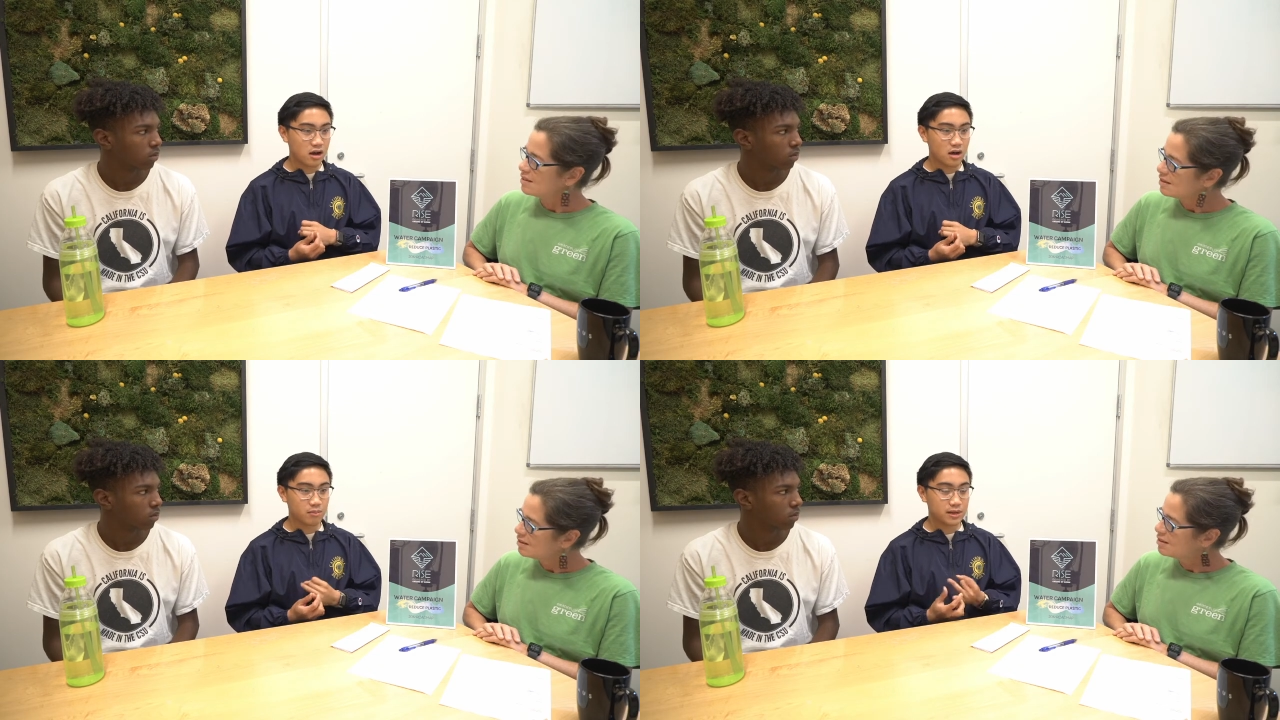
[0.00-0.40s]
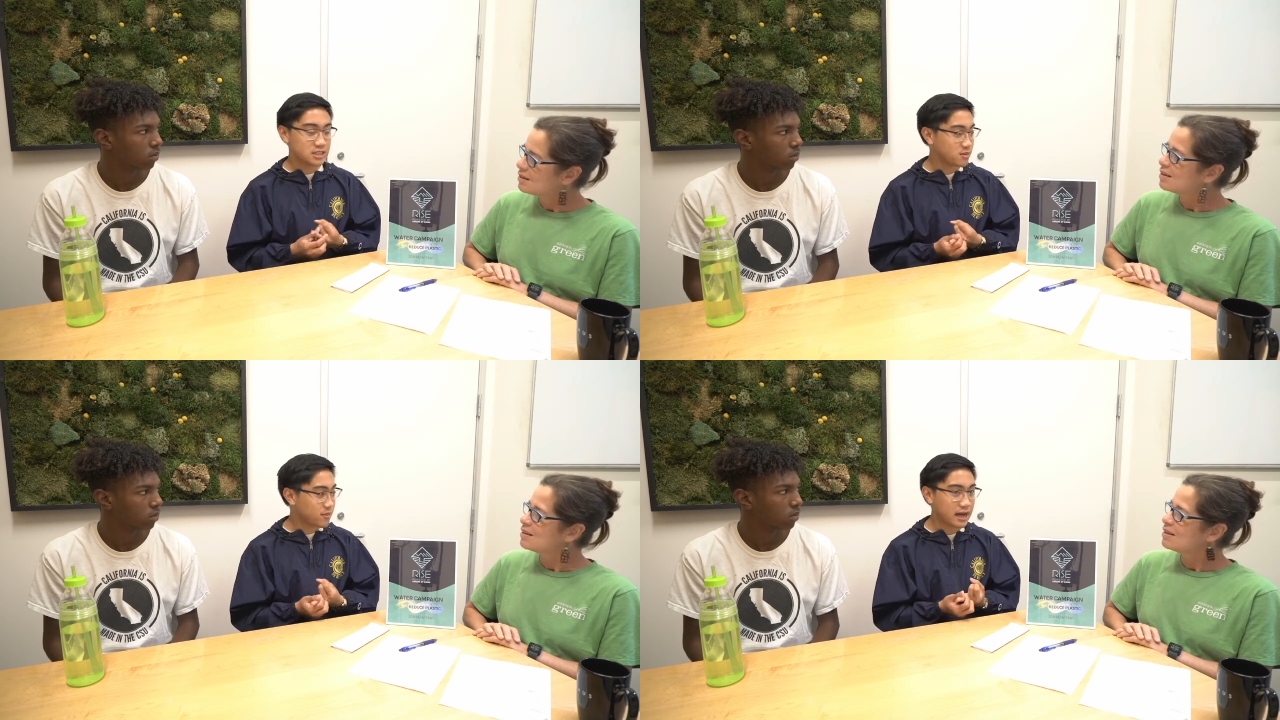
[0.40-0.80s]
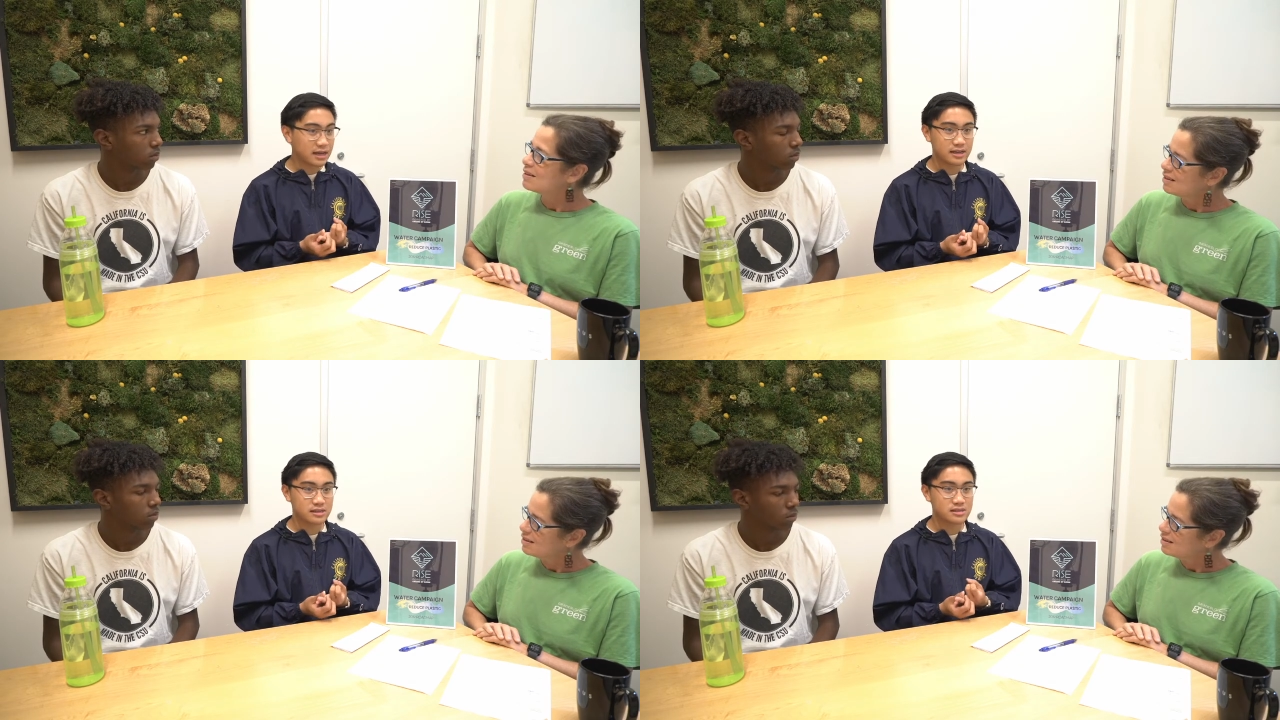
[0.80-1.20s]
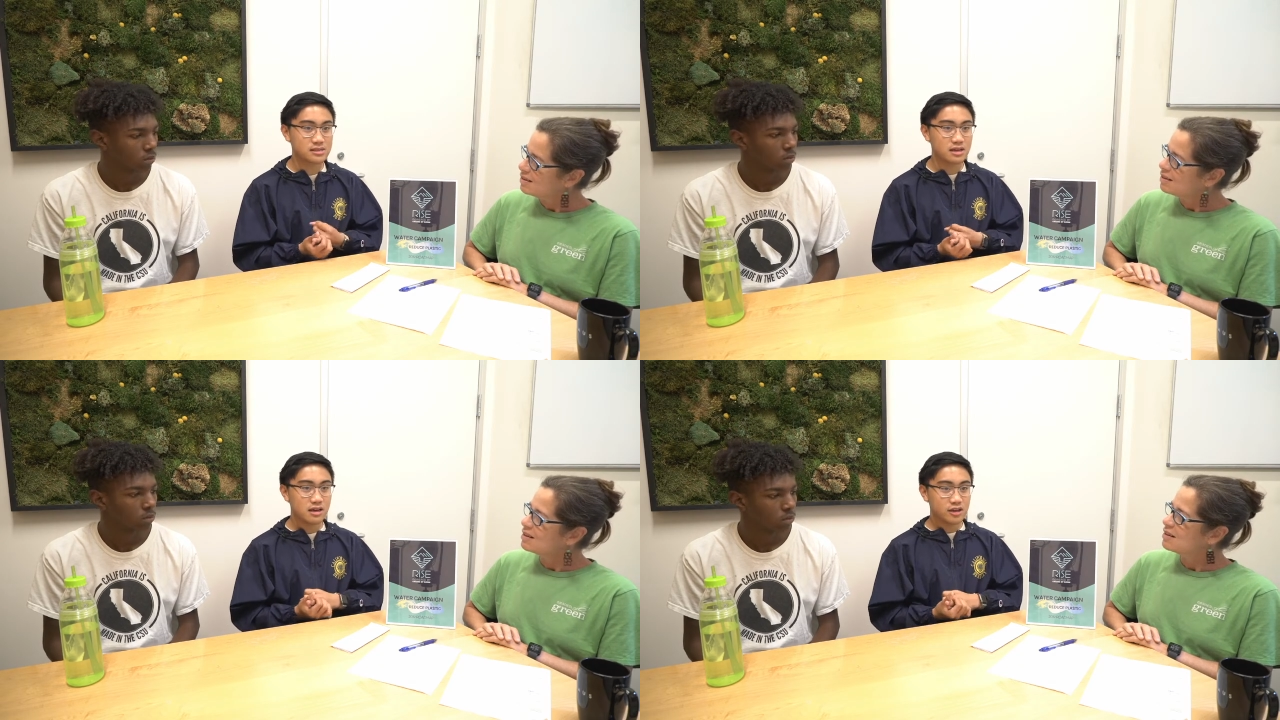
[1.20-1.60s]
Speaker 1: um, Tetra
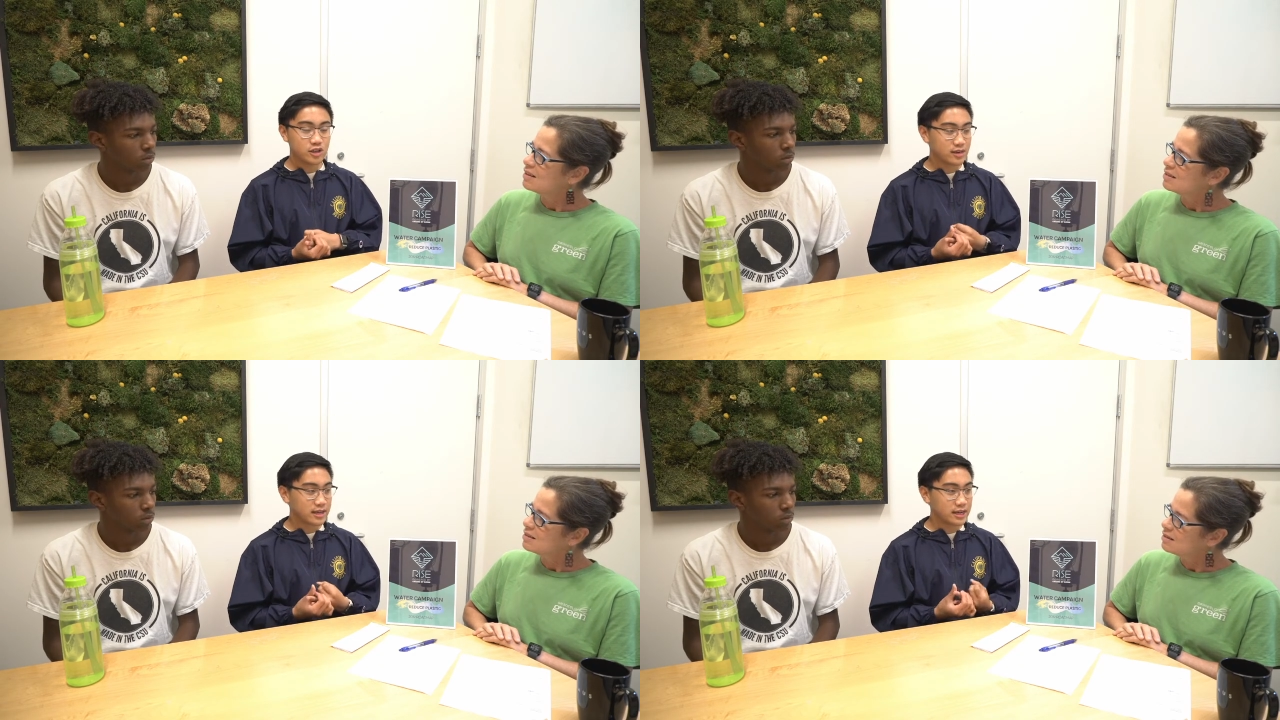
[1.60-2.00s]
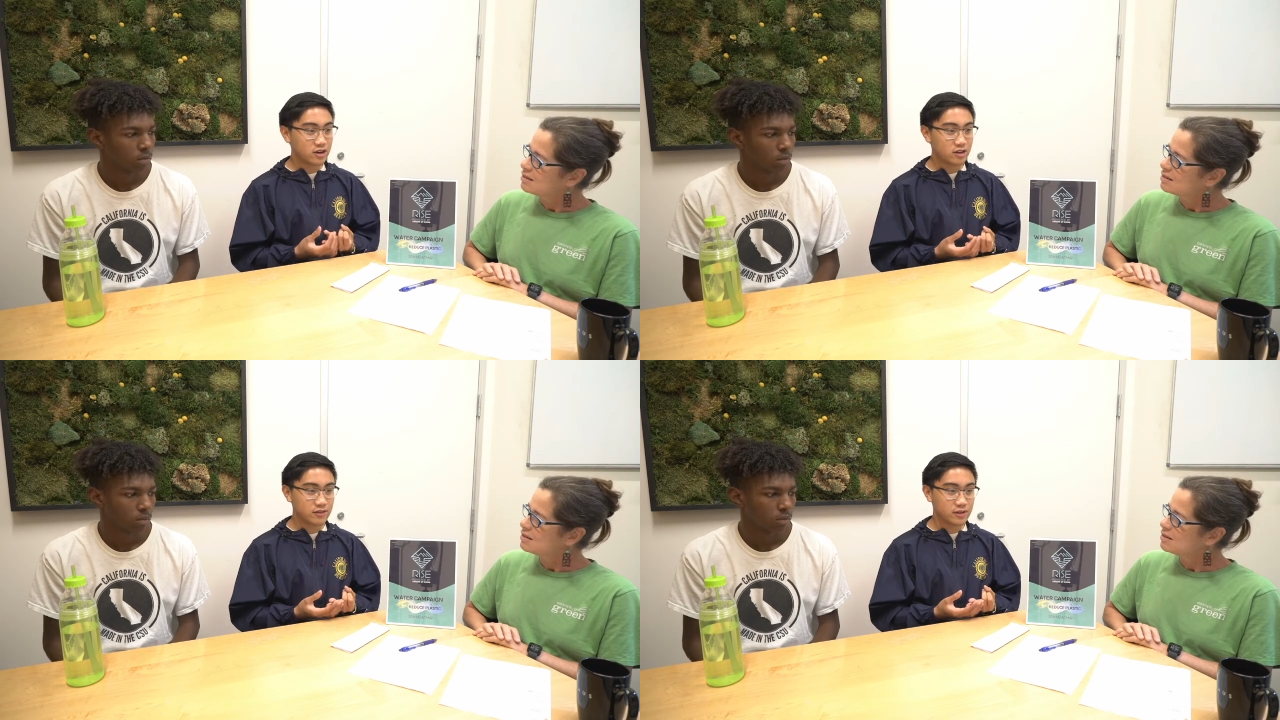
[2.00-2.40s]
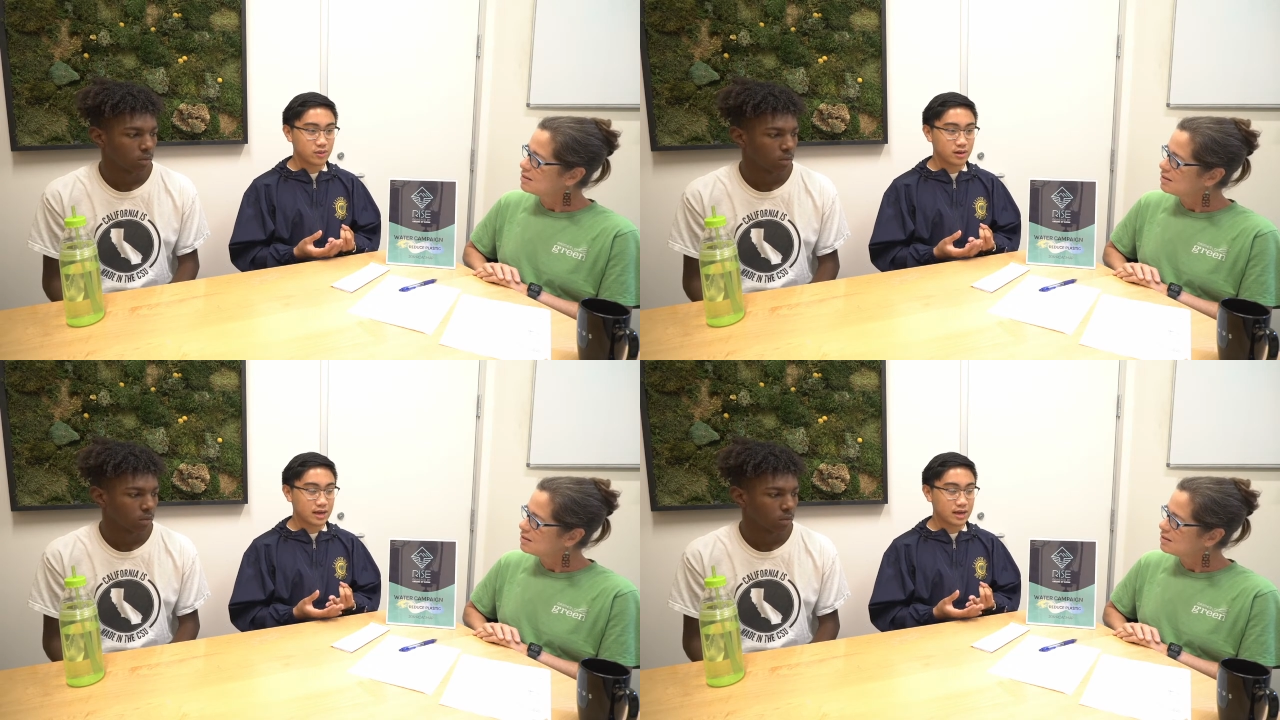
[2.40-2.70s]
packets. You can interview a